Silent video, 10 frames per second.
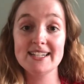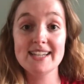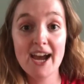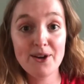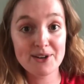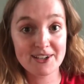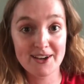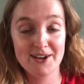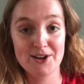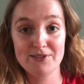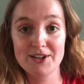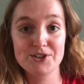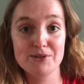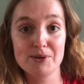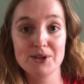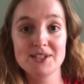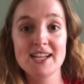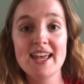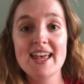down to cutting your vegetables,